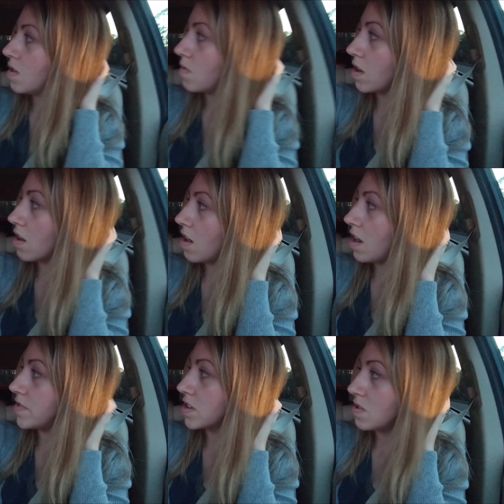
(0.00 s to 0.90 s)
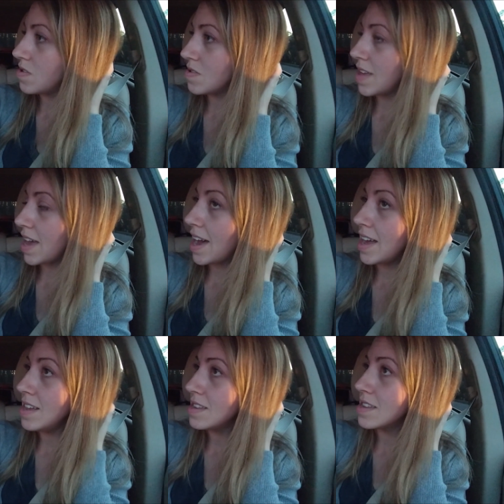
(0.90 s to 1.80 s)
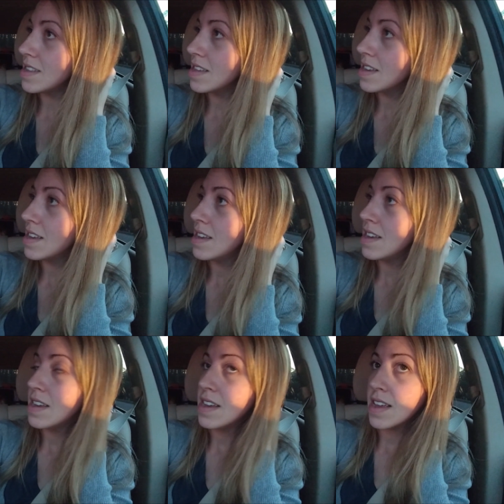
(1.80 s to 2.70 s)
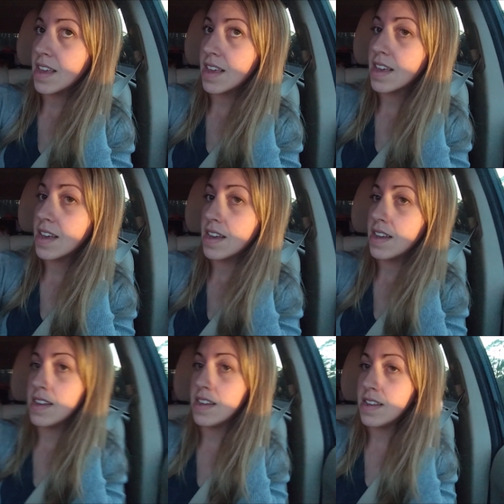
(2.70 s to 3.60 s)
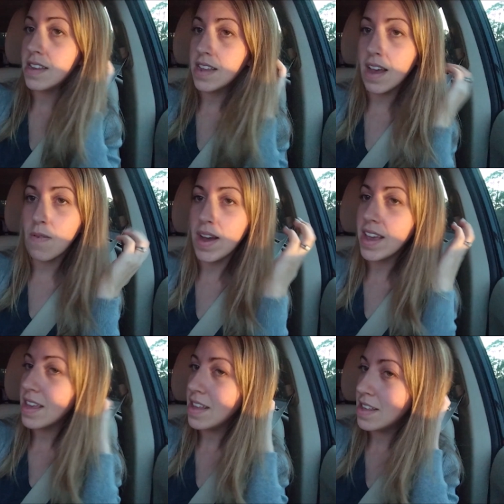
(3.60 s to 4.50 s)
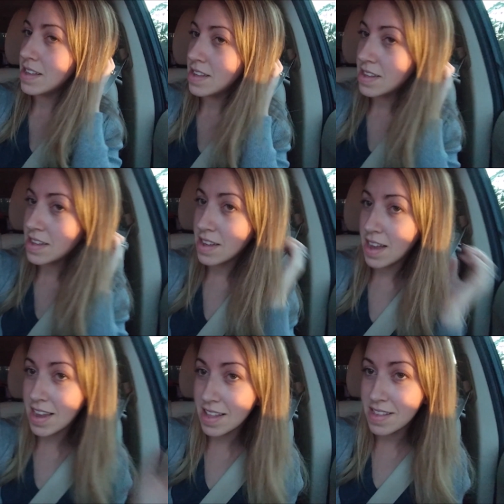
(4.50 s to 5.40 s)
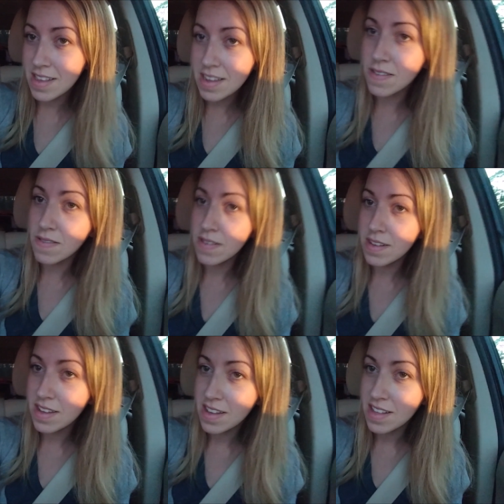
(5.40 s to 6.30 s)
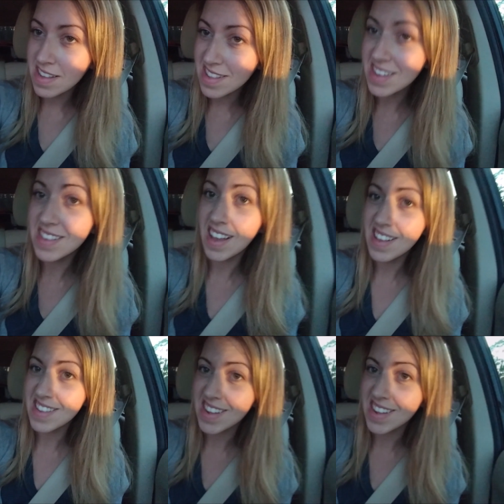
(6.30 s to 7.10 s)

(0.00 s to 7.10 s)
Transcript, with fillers: we are off to go do that and yeah, Wyatt, I can see you. It's disgusting.